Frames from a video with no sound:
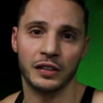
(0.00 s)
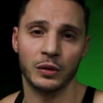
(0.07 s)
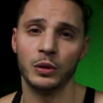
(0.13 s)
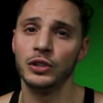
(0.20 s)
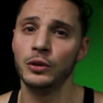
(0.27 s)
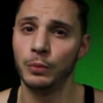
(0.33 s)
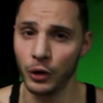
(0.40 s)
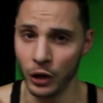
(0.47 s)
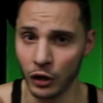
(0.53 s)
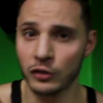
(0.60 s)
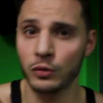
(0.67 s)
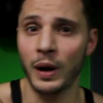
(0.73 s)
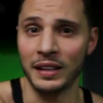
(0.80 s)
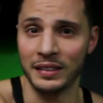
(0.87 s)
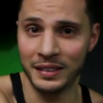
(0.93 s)
So when you put
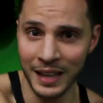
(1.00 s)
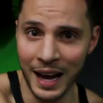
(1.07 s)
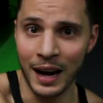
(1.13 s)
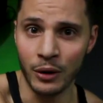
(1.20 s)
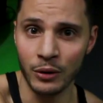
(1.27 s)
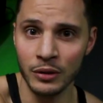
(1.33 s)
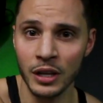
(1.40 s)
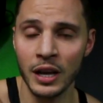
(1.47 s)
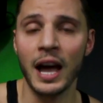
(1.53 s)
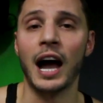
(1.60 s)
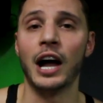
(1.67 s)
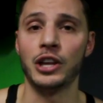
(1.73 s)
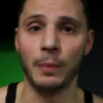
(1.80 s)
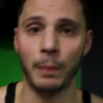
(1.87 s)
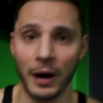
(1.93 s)
those weights down
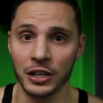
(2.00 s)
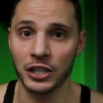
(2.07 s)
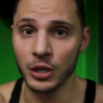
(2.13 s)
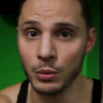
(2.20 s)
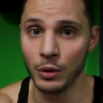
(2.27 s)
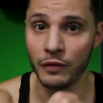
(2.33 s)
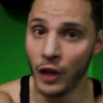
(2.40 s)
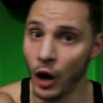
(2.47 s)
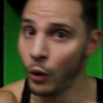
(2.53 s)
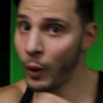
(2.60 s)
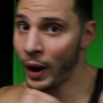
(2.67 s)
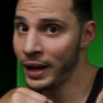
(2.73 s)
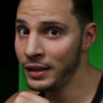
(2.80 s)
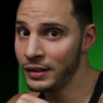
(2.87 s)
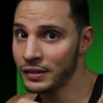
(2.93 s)
and you're punching with no
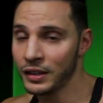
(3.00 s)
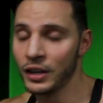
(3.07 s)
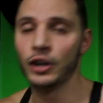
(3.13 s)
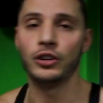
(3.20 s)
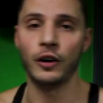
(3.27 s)
weights,